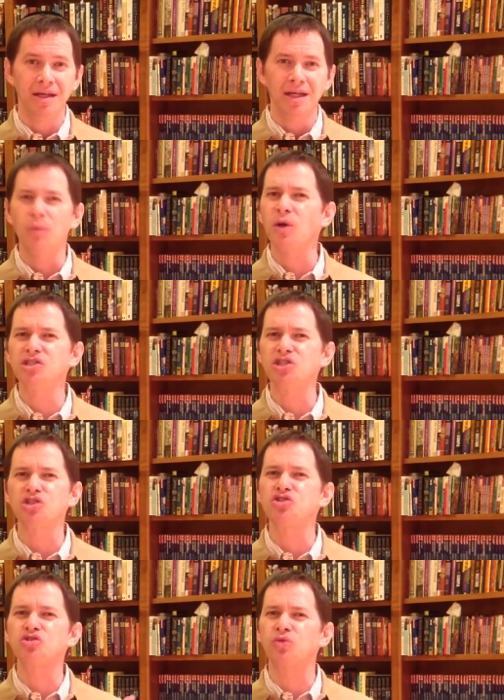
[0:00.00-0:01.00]
He wasn't
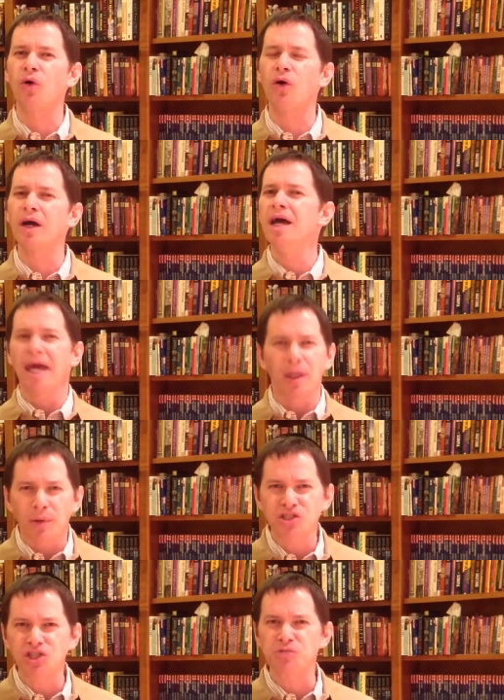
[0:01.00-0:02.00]
just strong and he
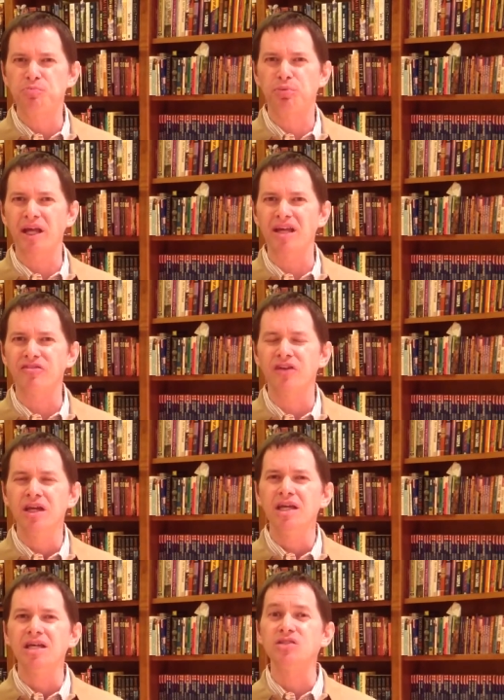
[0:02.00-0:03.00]
wasn't just brave.
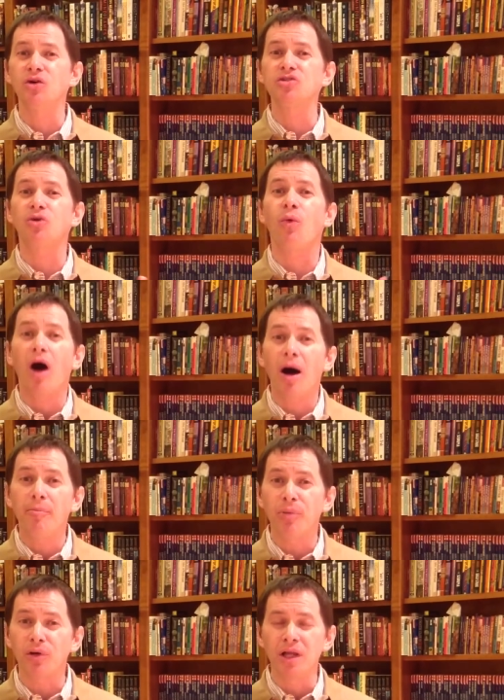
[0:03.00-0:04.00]
He's also
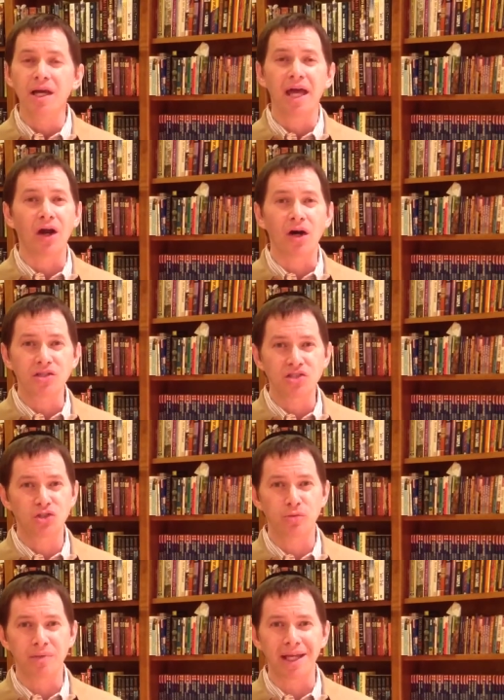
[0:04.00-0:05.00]
humble and
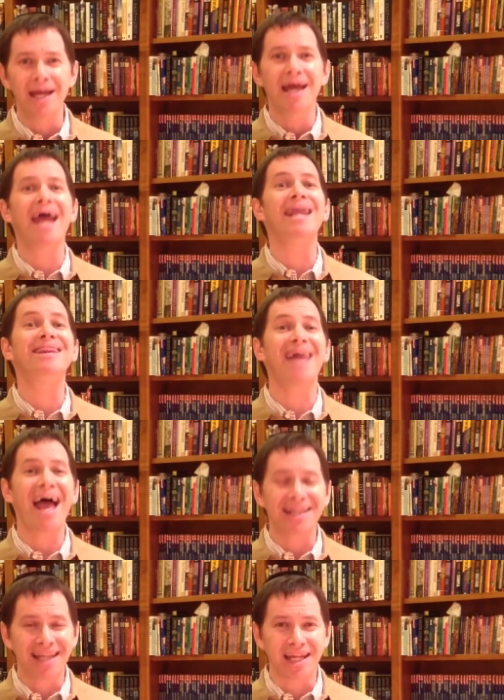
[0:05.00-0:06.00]
unassuming. And
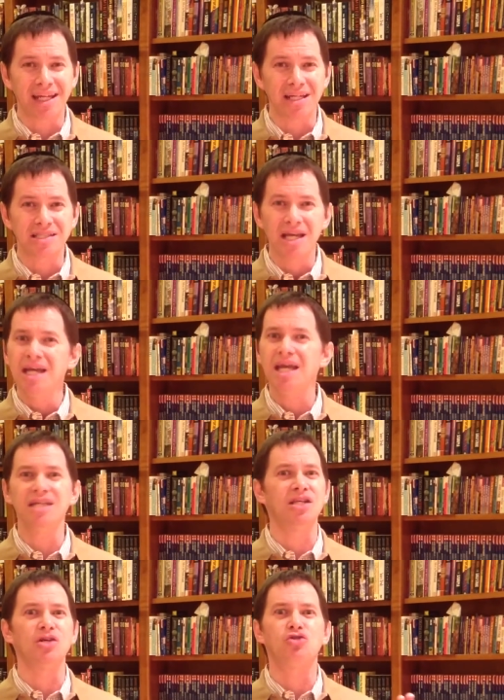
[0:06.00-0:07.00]
that, ladies,
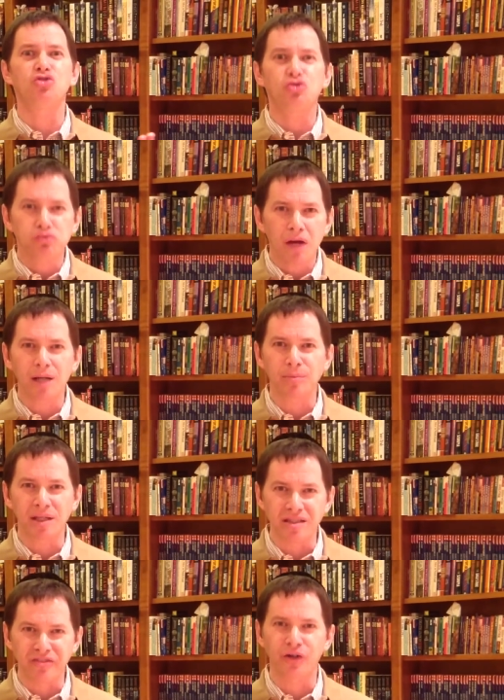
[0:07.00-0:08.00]
is an incredibly
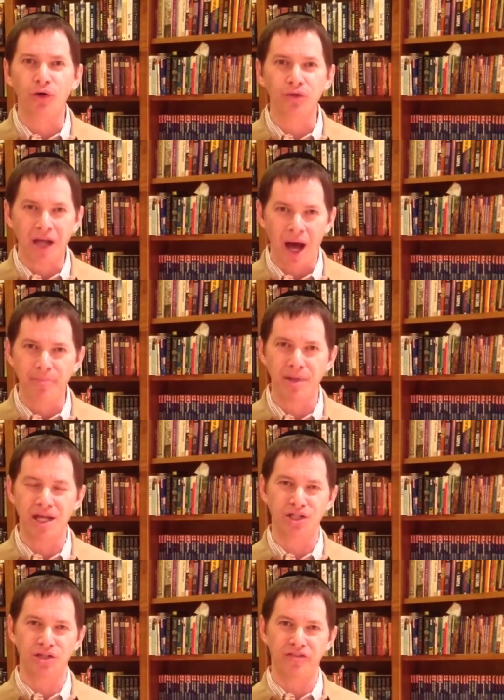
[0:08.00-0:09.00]
difficult
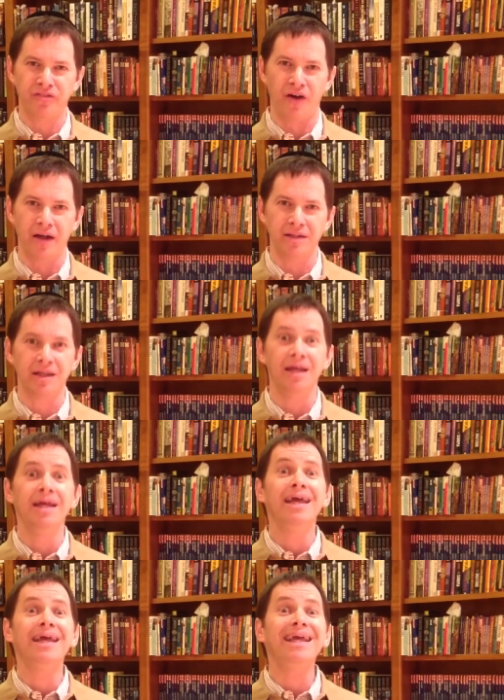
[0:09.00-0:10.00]
combination to find.
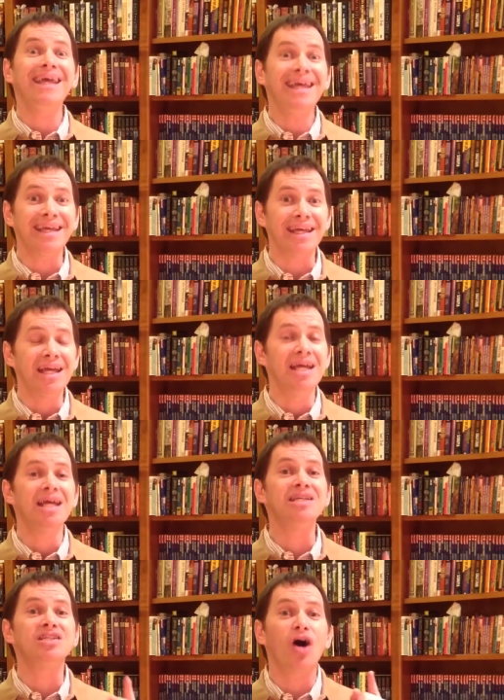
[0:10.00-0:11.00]
He
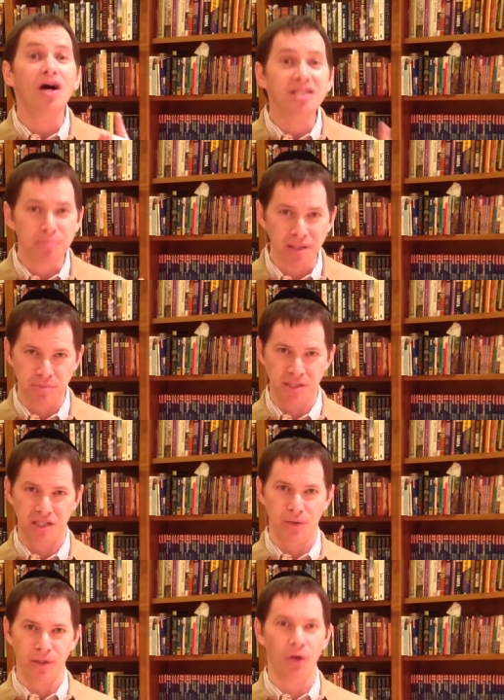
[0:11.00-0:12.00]
is husband
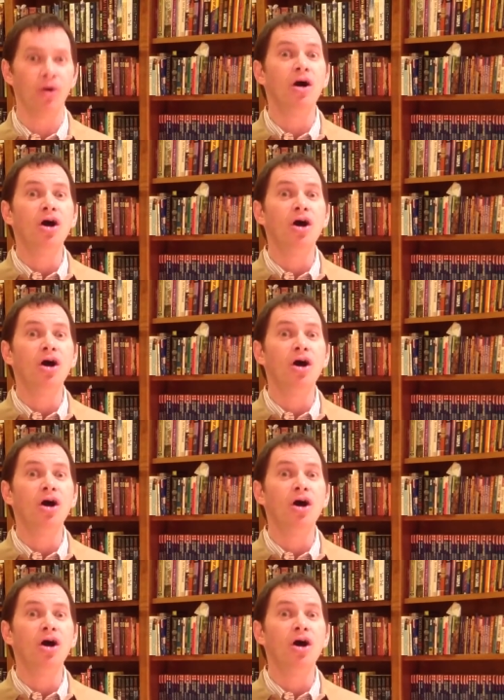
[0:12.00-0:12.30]
material.